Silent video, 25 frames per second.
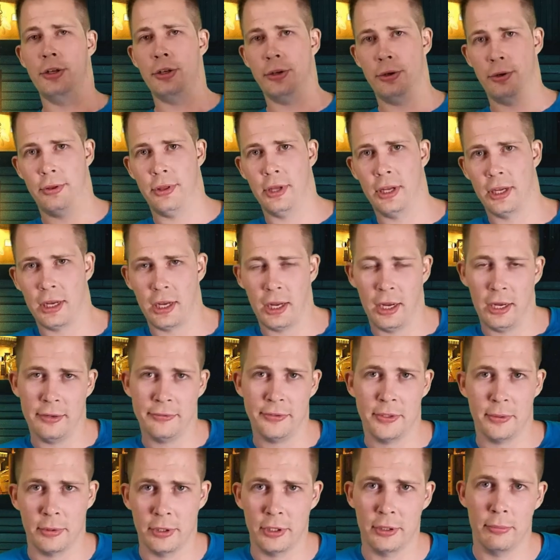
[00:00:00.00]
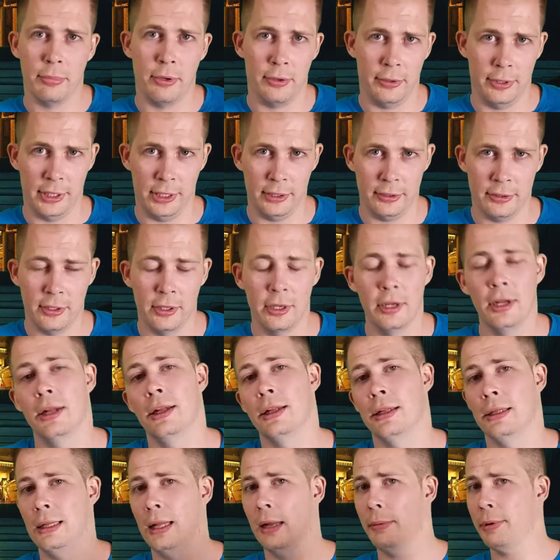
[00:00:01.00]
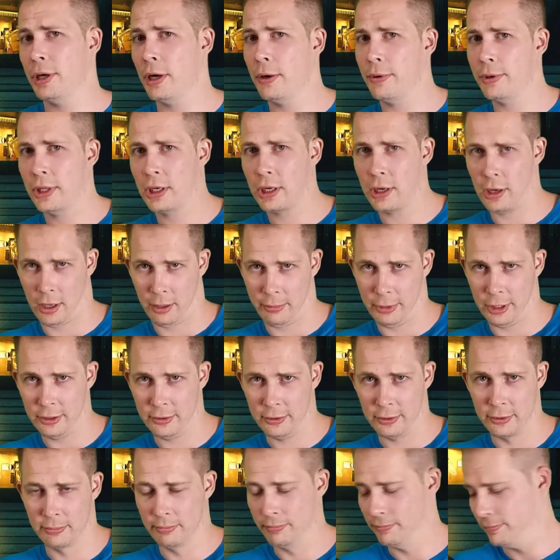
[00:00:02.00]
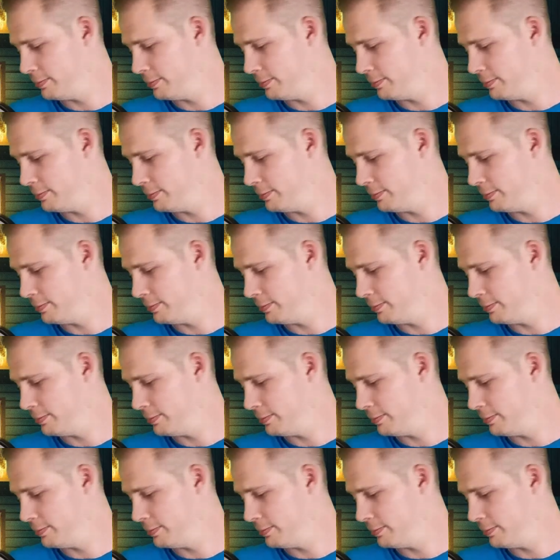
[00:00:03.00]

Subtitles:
do you think I have some good points? Let me know in the comments.